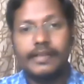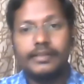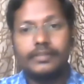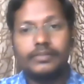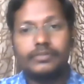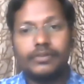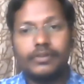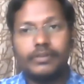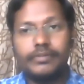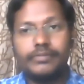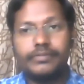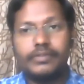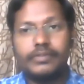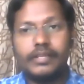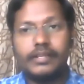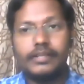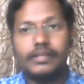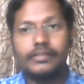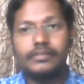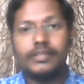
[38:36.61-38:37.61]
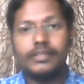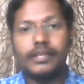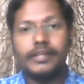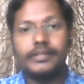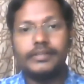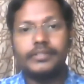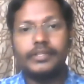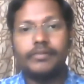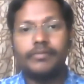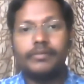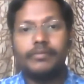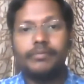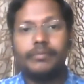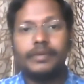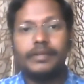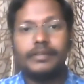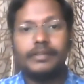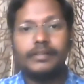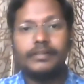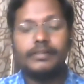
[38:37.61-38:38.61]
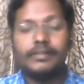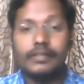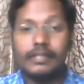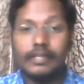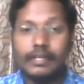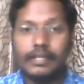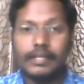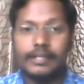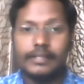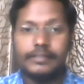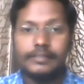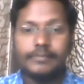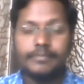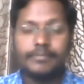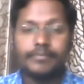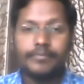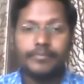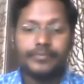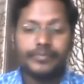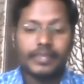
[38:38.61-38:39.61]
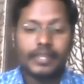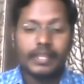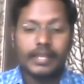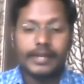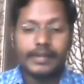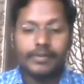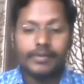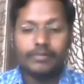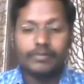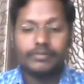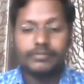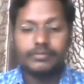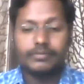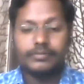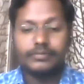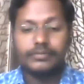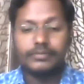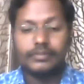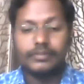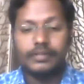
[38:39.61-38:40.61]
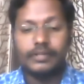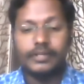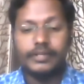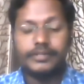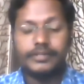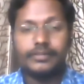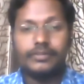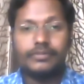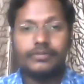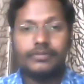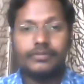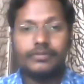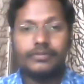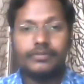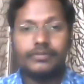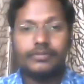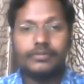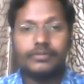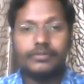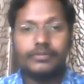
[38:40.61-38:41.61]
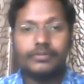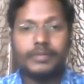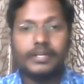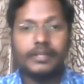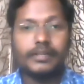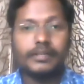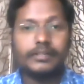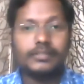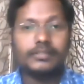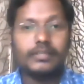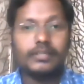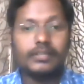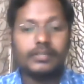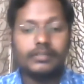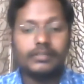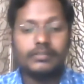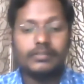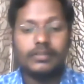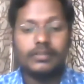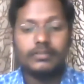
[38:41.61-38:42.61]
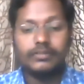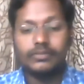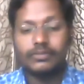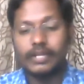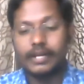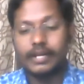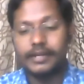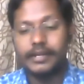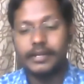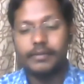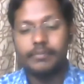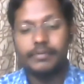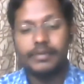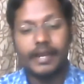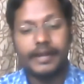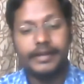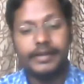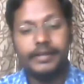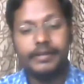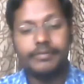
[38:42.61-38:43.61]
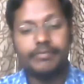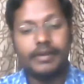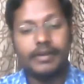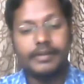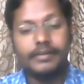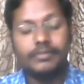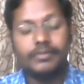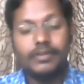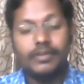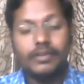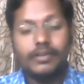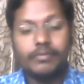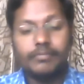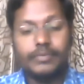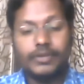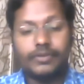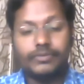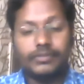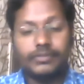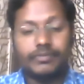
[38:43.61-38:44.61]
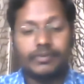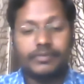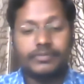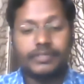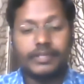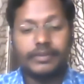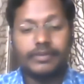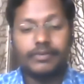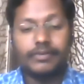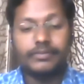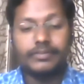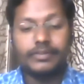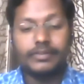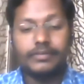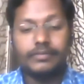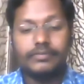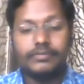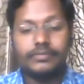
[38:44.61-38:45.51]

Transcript: So, if there is any developmental delays and also related to particular skills that can be identified because of our psychological